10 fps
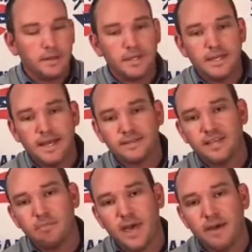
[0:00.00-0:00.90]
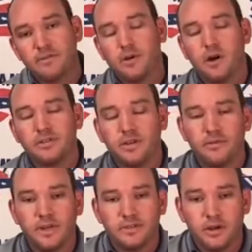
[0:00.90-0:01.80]
The next step after our All-Star
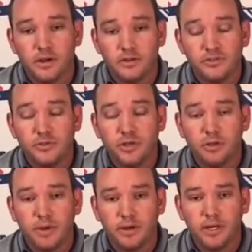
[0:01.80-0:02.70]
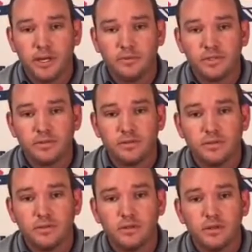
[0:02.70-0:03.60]
events are our Junior All-American Games.
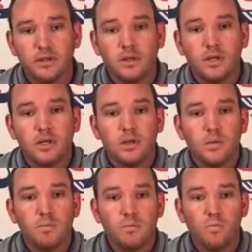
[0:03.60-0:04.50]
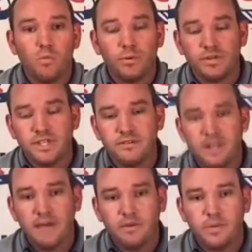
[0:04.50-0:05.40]
When receiving
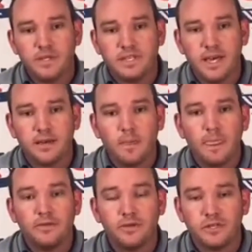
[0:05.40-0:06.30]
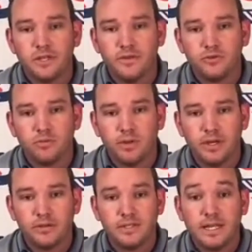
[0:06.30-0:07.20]
an MVP tag, those individual
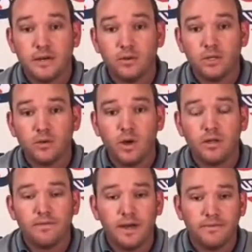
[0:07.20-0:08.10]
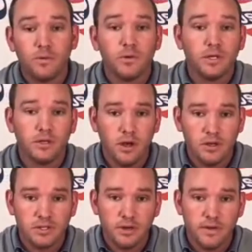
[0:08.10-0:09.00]
players not only qualify for the
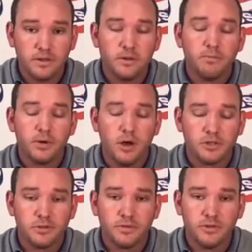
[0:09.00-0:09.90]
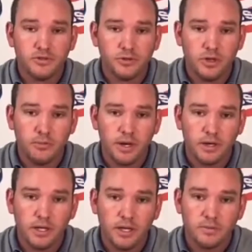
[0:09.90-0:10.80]
All-Star event, but also for the Junior
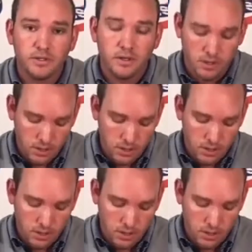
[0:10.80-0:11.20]
All-American Games.